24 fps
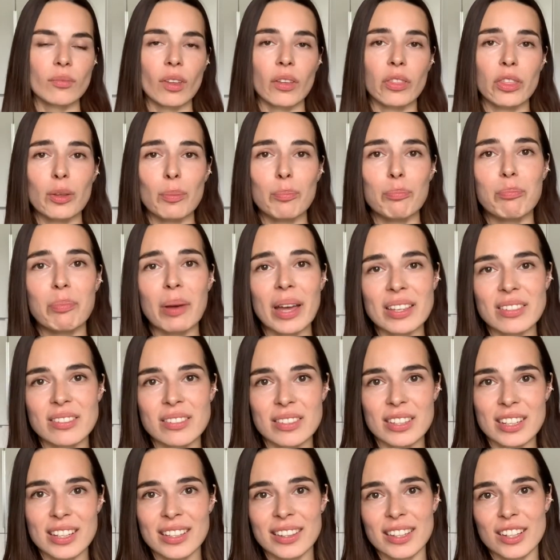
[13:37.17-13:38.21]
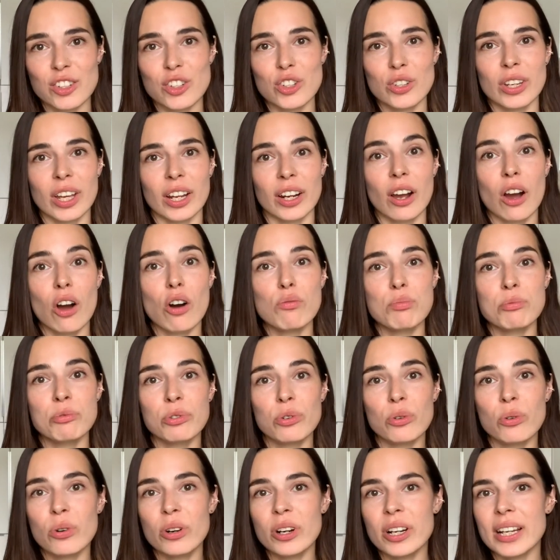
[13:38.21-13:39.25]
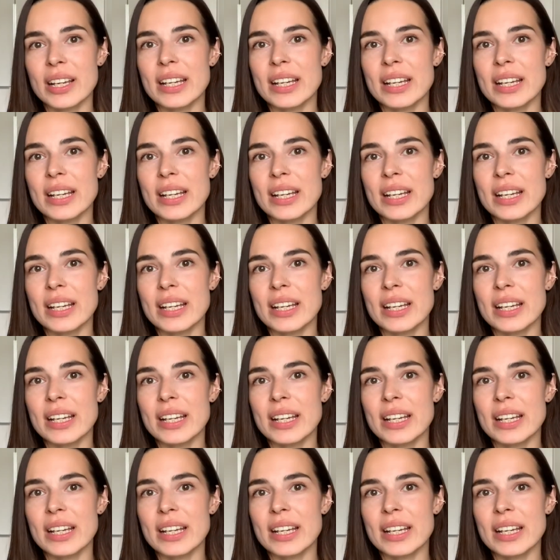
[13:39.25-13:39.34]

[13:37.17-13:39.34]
The best thing that you can hope for